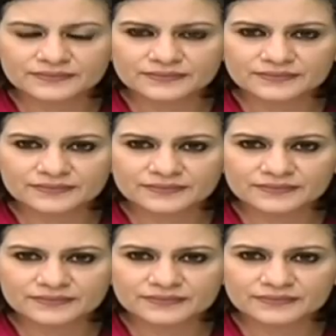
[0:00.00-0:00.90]

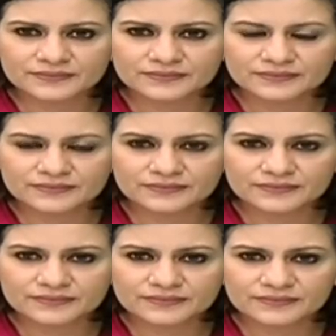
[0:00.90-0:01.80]

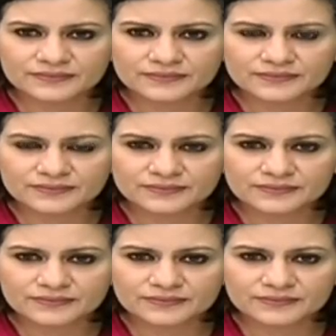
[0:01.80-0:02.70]

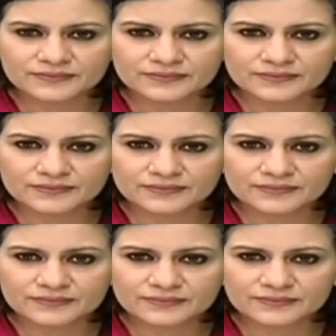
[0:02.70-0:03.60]

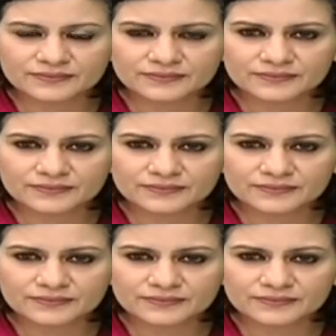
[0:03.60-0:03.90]
The person shown says nothing.